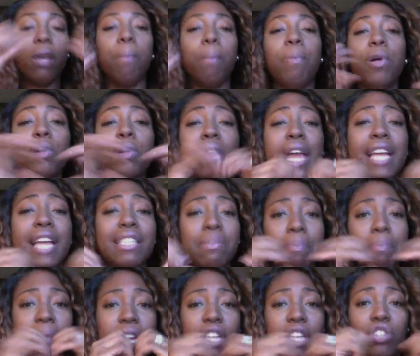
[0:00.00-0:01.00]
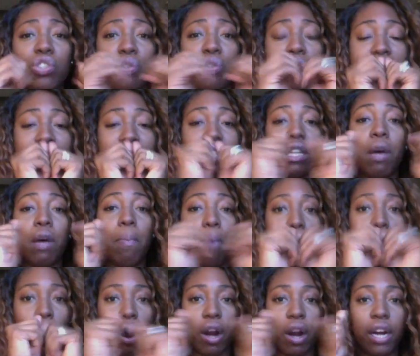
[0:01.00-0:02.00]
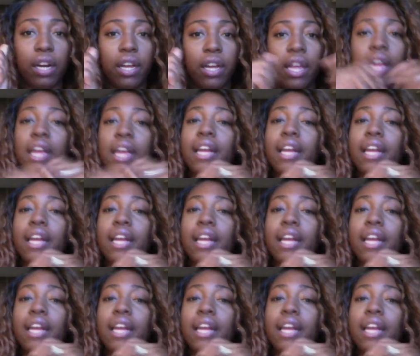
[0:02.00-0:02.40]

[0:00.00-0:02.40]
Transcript: pull as many tracks apart.